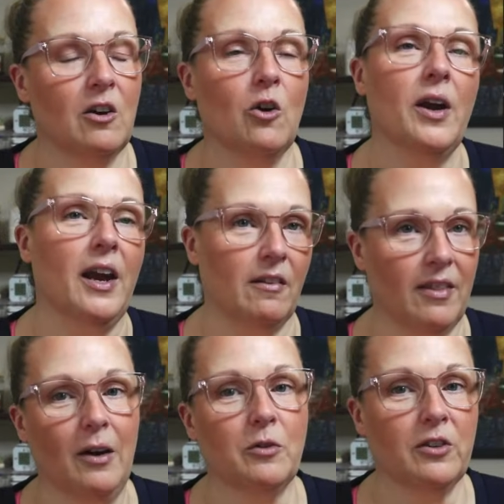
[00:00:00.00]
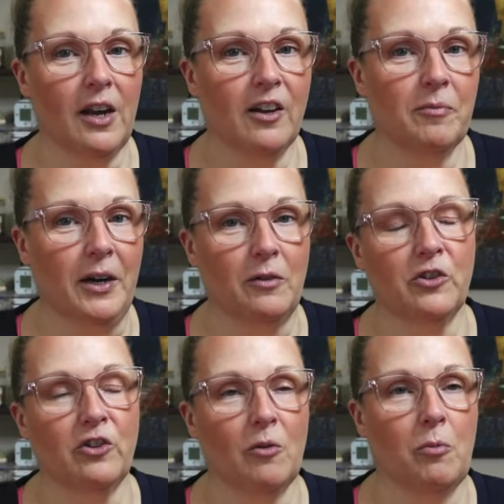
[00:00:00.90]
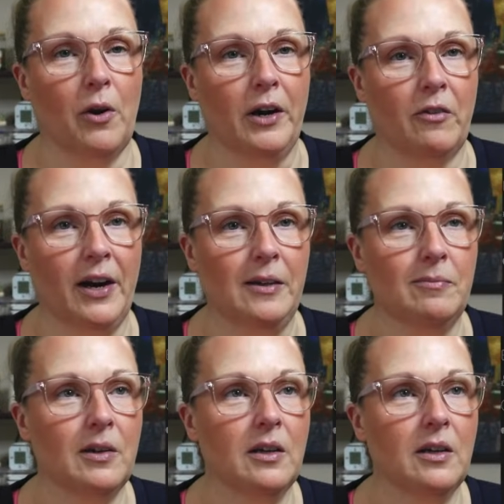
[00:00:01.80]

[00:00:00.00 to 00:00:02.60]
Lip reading: Okay, that was kind of my original point, right?